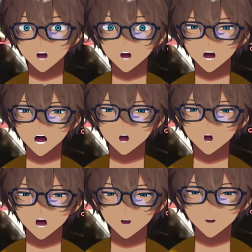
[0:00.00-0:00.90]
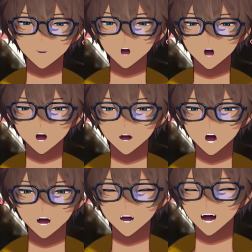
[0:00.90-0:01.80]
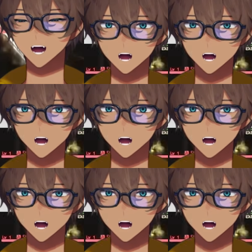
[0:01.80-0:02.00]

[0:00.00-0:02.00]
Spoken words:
I thought I was crazy.